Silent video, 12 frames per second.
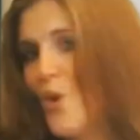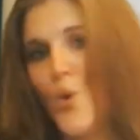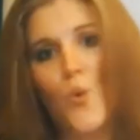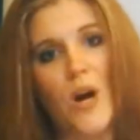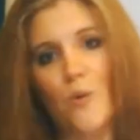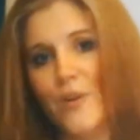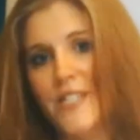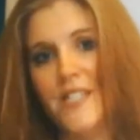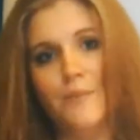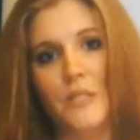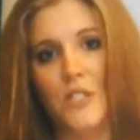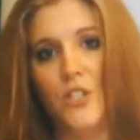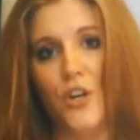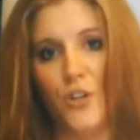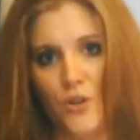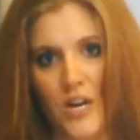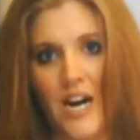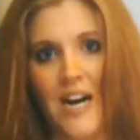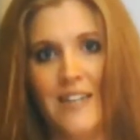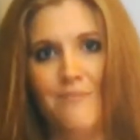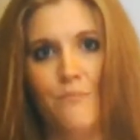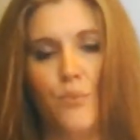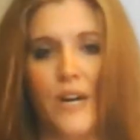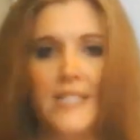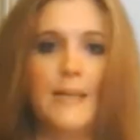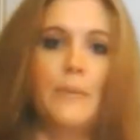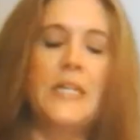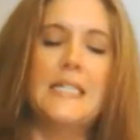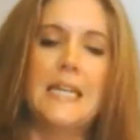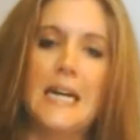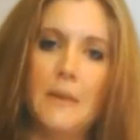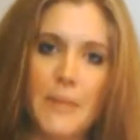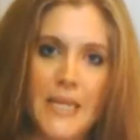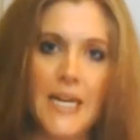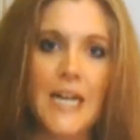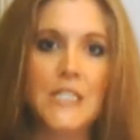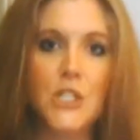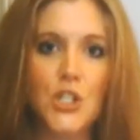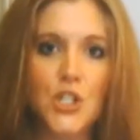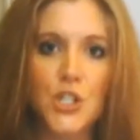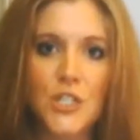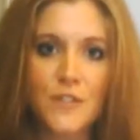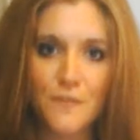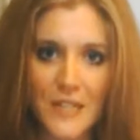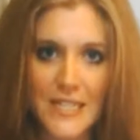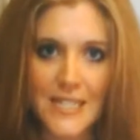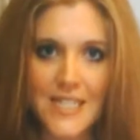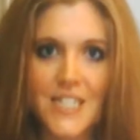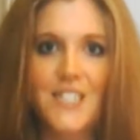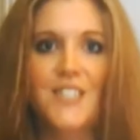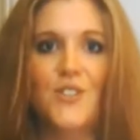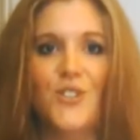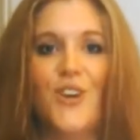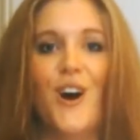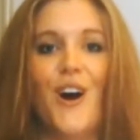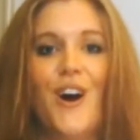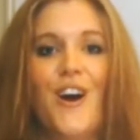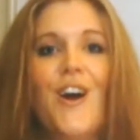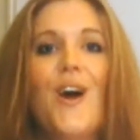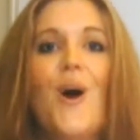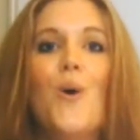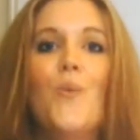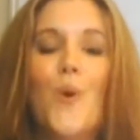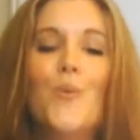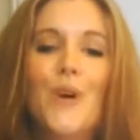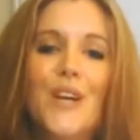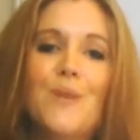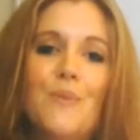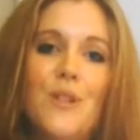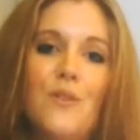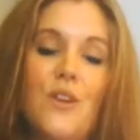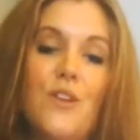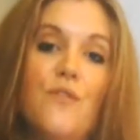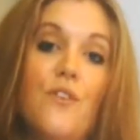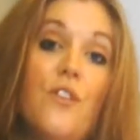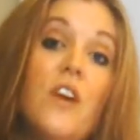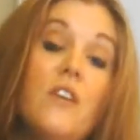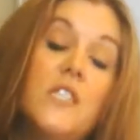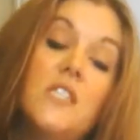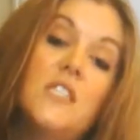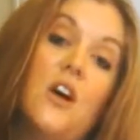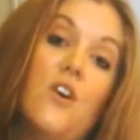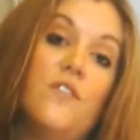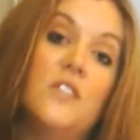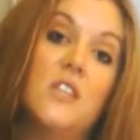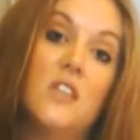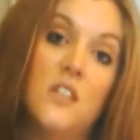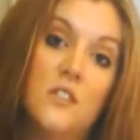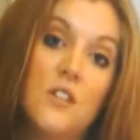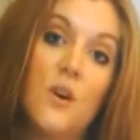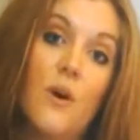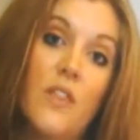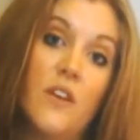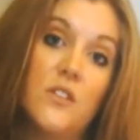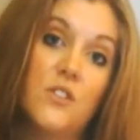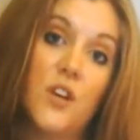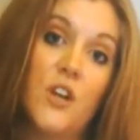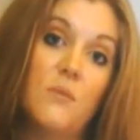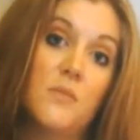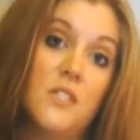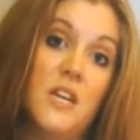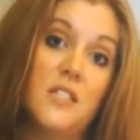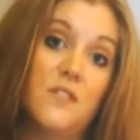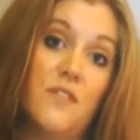quite reasonably so, you can't break somebody's arm and then ask a student to fix it. So what we're going to be looking for there is that obviously there's no other circumstance